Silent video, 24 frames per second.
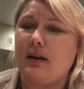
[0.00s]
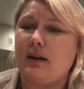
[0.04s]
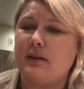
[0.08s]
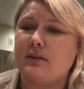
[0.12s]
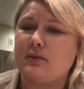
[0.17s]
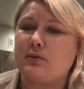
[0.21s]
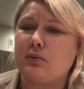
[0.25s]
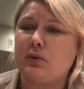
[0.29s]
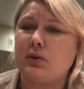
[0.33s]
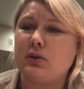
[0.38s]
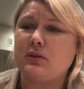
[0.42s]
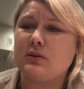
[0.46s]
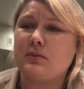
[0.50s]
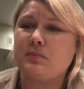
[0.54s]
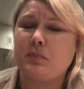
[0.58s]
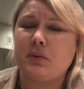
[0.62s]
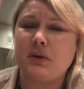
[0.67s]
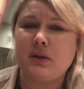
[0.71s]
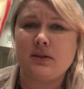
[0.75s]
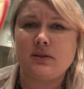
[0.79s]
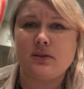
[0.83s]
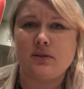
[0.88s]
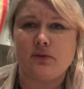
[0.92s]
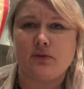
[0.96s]
As well as
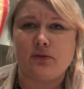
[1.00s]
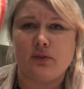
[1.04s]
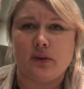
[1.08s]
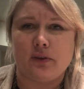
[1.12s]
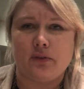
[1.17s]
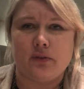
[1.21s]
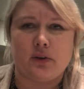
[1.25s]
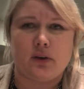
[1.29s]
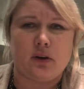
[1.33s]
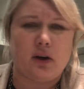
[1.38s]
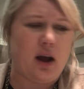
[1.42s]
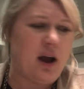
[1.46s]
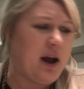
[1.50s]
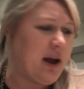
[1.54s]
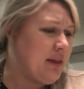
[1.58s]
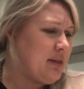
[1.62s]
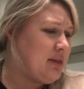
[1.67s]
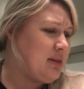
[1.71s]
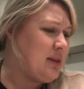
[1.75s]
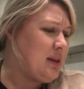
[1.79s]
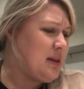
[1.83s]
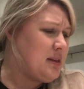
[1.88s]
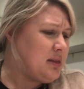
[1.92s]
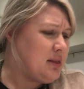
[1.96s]
pizza flavor. I
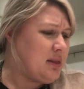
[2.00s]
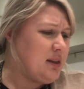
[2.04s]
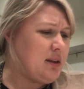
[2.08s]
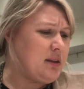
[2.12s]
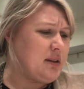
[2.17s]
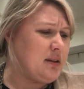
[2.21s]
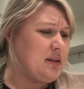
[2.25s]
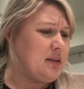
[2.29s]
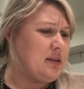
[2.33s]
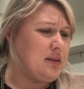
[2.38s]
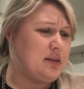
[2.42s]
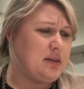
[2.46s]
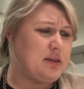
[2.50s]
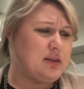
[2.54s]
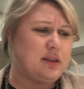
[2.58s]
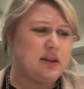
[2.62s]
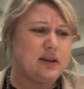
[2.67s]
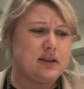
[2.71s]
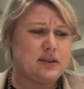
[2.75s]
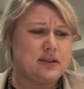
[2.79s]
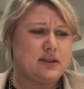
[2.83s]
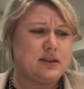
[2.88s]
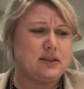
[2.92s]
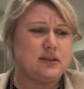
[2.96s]
think that
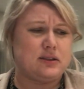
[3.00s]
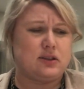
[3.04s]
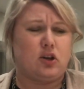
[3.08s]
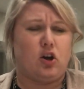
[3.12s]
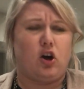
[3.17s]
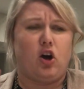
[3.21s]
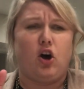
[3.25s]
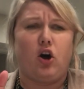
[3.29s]
this is